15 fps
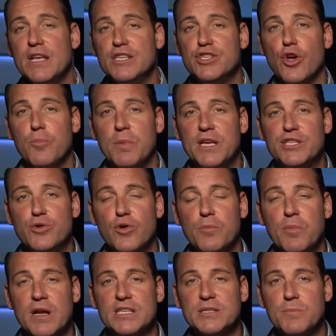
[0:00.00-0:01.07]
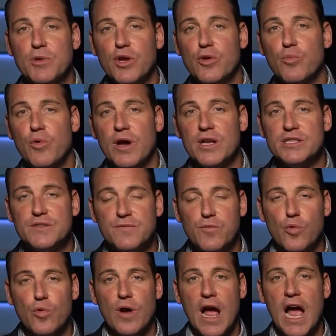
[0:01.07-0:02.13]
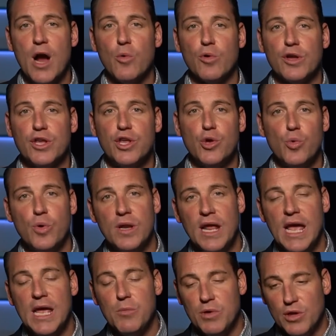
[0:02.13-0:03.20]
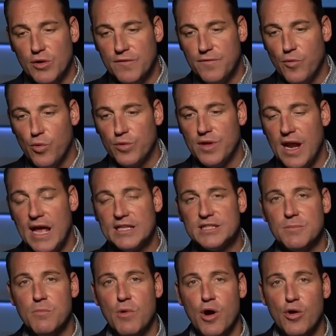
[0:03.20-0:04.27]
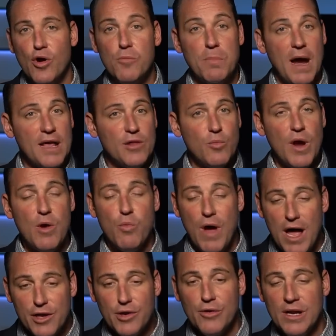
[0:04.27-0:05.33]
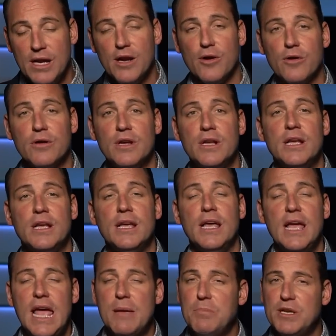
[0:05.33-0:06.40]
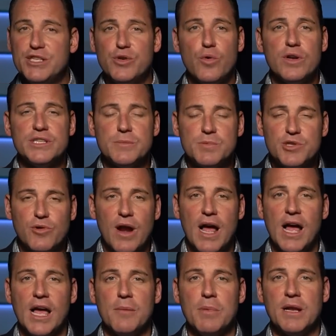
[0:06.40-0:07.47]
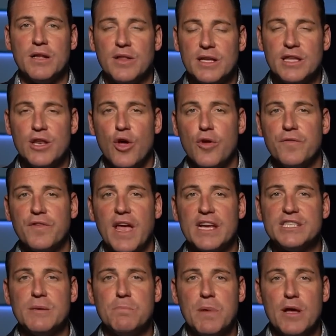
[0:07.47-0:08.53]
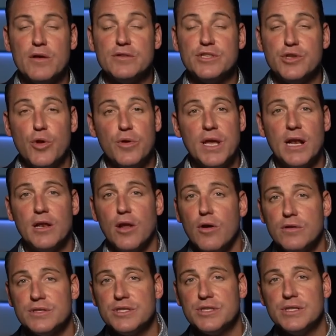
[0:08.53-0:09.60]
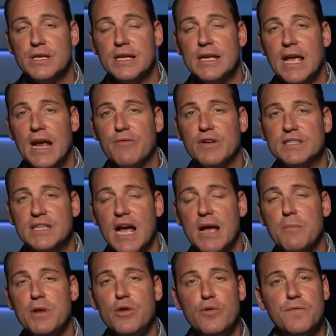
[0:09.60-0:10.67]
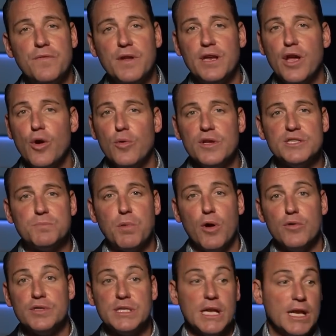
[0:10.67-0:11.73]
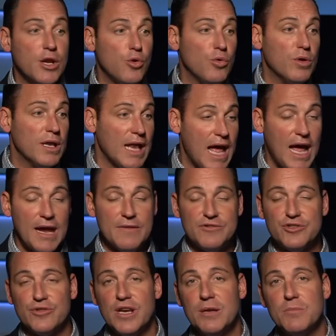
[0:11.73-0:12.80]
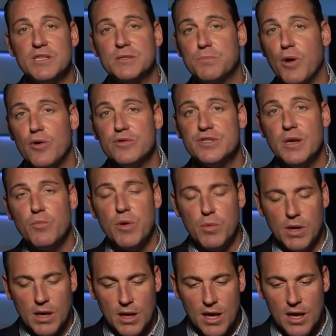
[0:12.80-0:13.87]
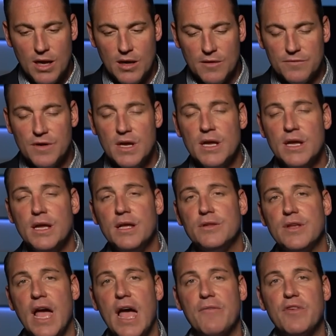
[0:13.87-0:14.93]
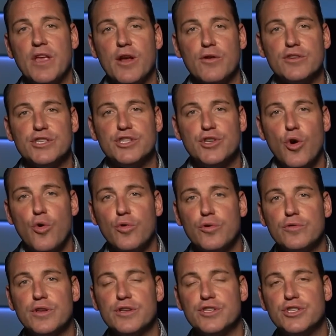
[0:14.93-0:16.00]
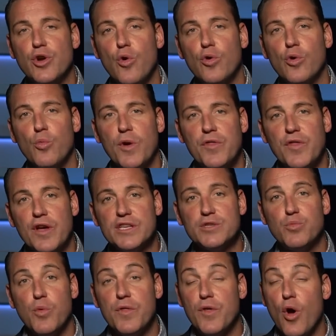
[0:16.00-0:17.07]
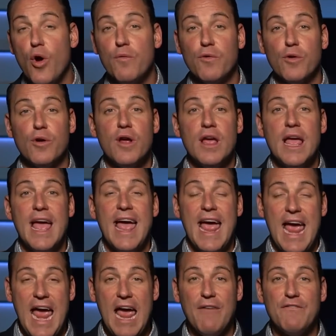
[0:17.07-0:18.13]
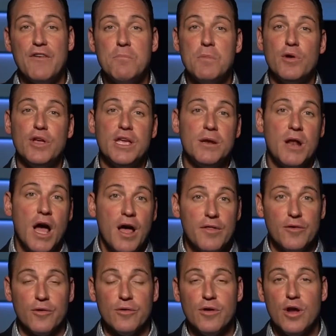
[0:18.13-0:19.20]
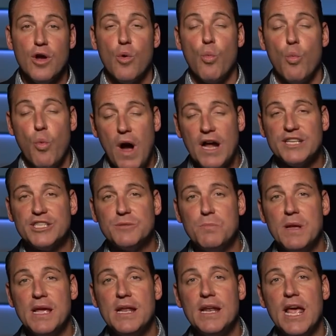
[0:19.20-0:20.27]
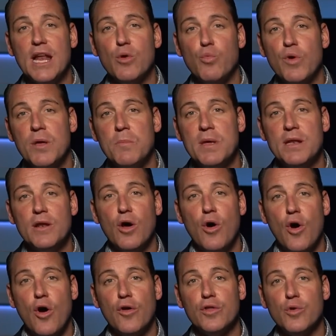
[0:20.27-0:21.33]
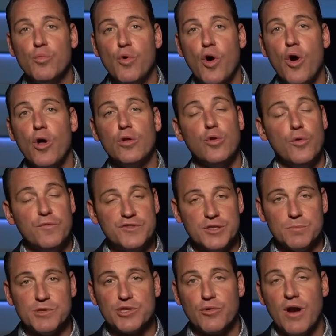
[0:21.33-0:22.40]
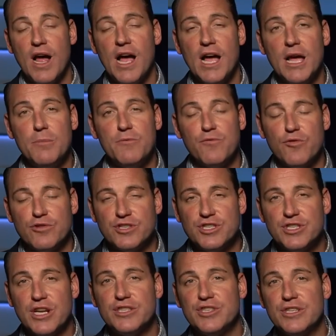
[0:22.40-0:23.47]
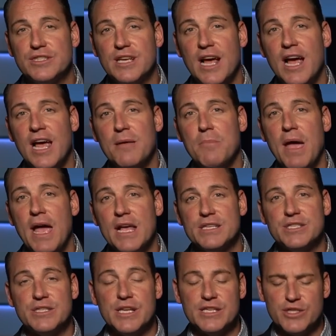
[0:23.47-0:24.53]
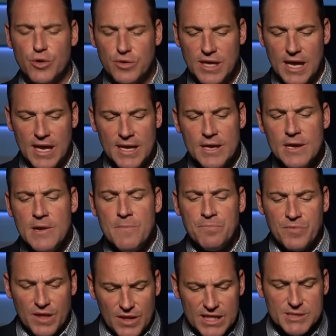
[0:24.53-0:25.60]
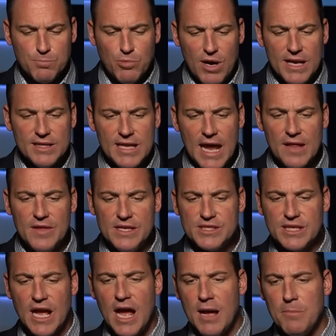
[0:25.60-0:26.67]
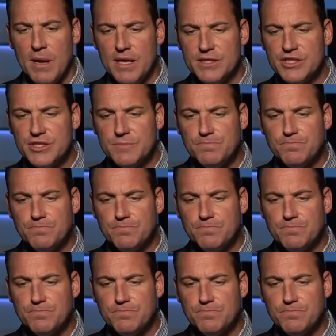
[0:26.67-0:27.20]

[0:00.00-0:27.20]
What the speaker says: So be sure to bring some good ones for our Q&A. We look forward to that tomorrow. By the way, while you're here, hey, be sure to subscribe and click the notification bell so you get alerts every time a new video is posted, a new live stream is posted. We would love to have you here shoulder to shoulder with us, with over 500,000 other watchmen and women on the wall who've subscribed for such a time as this. Okay, let's break down these comments